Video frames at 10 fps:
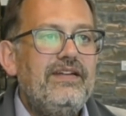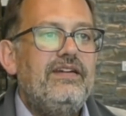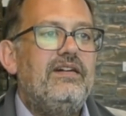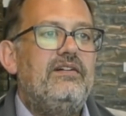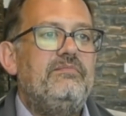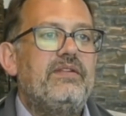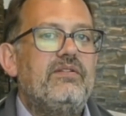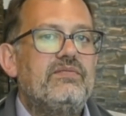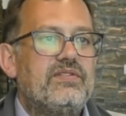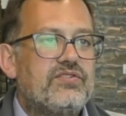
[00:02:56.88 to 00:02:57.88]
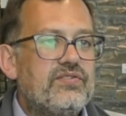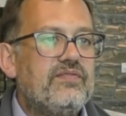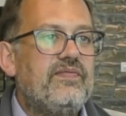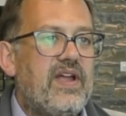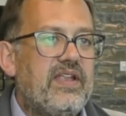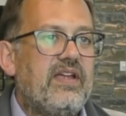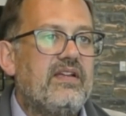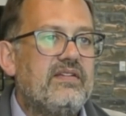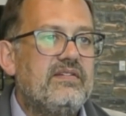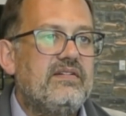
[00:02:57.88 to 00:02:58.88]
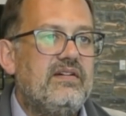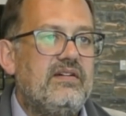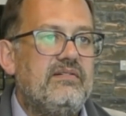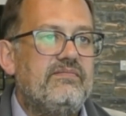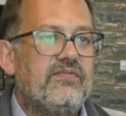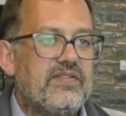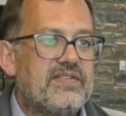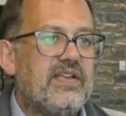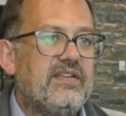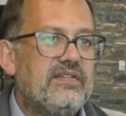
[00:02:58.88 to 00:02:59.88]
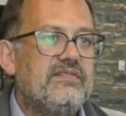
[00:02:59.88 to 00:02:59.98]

um, that it was a true finding uh, for the study.